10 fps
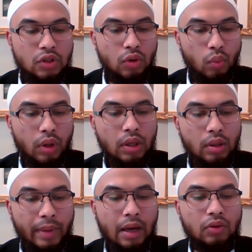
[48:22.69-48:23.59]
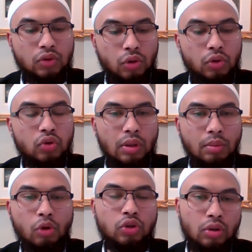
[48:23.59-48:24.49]
So what about social
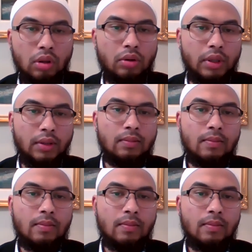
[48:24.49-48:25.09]
emotional learning?